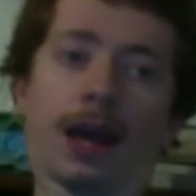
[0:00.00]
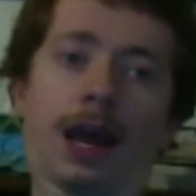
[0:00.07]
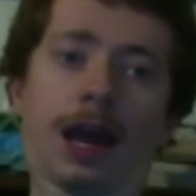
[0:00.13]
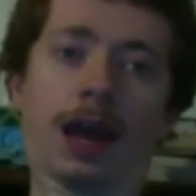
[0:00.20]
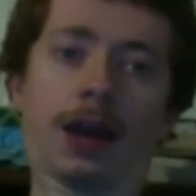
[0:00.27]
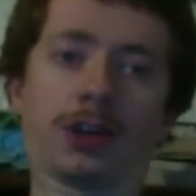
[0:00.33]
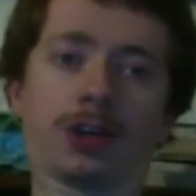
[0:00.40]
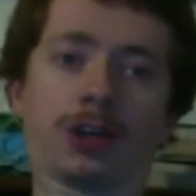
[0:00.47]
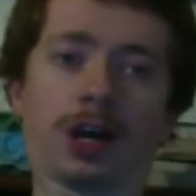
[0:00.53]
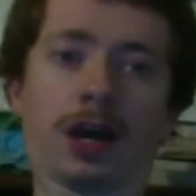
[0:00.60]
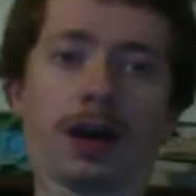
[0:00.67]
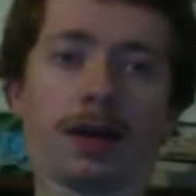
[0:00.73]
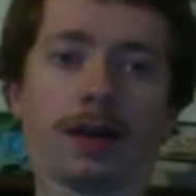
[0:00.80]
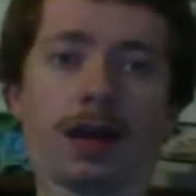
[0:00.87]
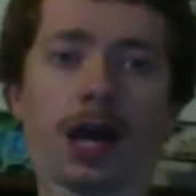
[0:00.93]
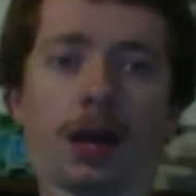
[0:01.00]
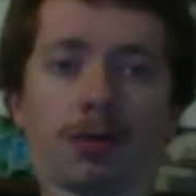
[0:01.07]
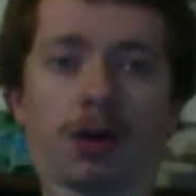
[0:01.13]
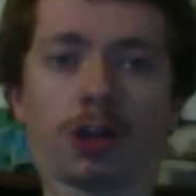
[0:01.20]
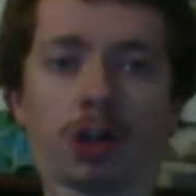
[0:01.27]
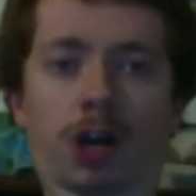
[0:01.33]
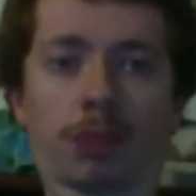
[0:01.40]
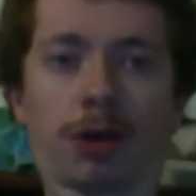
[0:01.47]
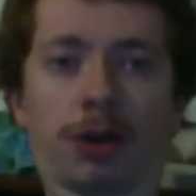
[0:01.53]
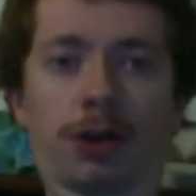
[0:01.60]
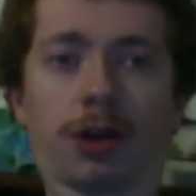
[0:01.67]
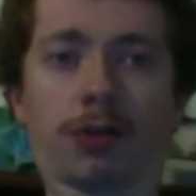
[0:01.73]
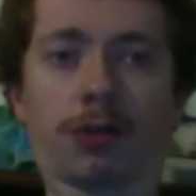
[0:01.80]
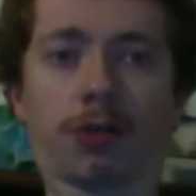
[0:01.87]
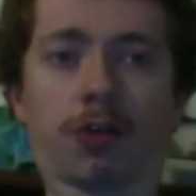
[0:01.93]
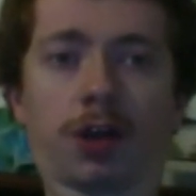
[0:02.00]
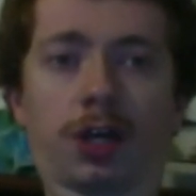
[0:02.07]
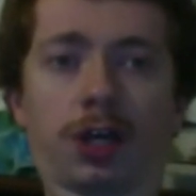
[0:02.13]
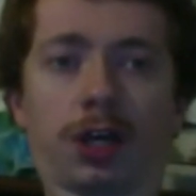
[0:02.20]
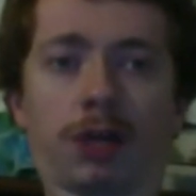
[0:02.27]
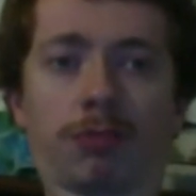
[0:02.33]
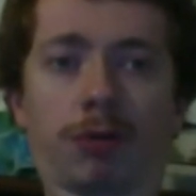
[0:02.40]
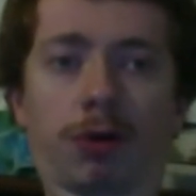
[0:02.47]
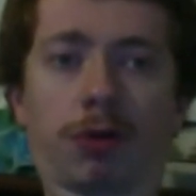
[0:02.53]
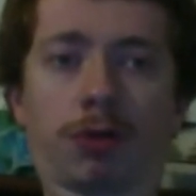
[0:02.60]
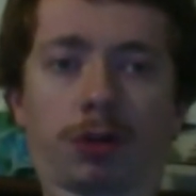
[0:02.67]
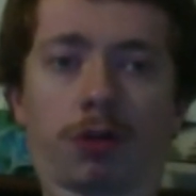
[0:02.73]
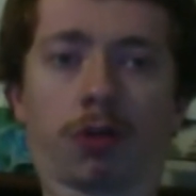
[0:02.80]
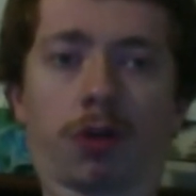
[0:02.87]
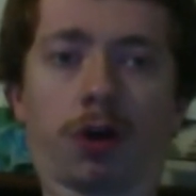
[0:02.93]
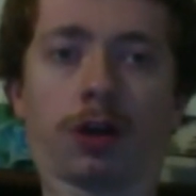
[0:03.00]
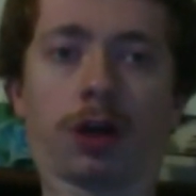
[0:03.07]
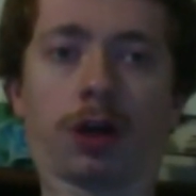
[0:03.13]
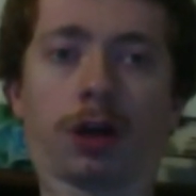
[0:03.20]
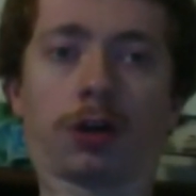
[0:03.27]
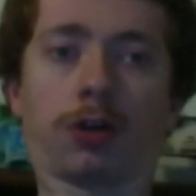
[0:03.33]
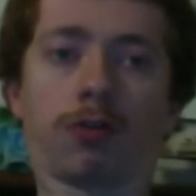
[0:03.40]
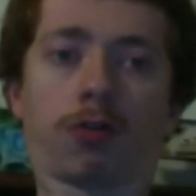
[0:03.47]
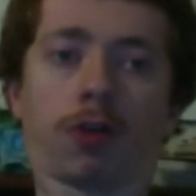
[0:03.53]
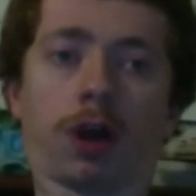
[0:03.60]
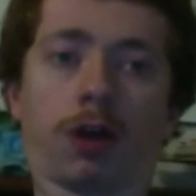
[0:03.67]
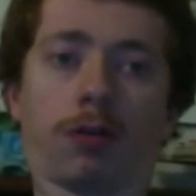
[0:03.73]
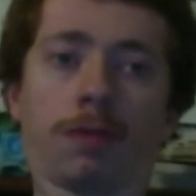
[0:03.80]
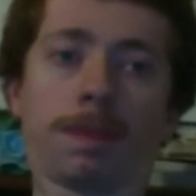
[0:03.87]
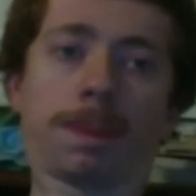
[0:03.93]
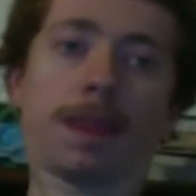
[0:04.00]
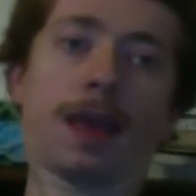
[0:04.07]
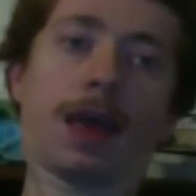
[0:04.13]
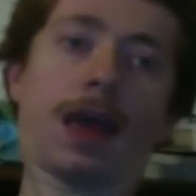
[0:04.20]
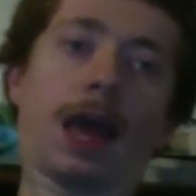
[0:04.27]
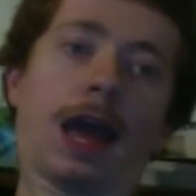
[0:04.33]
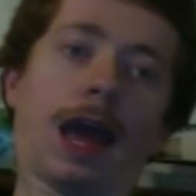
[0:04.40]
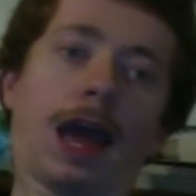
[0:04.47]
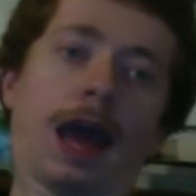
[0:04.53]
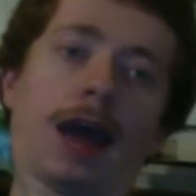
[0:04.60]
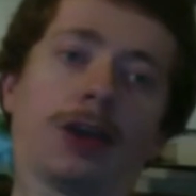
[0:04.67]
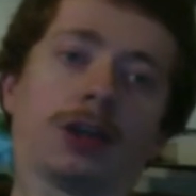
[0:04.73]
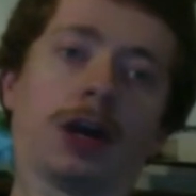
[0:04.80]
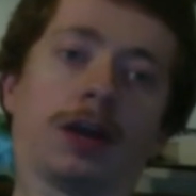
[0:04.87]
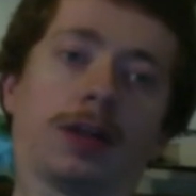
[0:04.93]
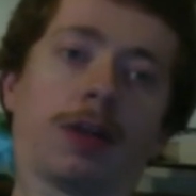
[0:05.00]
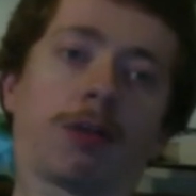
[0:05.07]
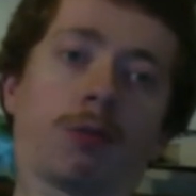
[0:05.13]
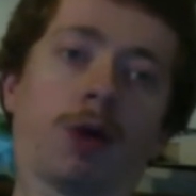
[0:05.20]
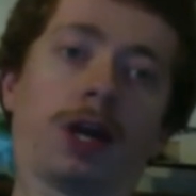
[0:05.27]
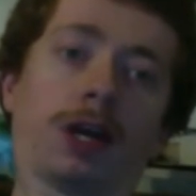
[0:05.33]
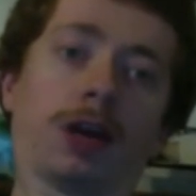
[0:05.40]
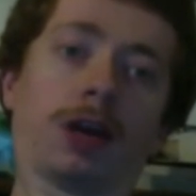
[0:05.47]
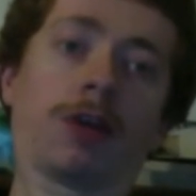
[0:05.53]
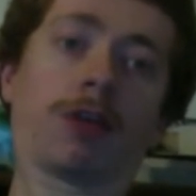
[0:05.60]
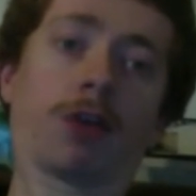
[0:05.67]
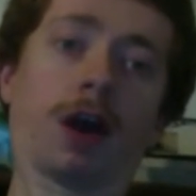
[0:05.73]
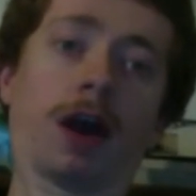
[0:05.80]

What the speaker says: And I'm going to talk about another city in Peru, which is called Cusco. And this one is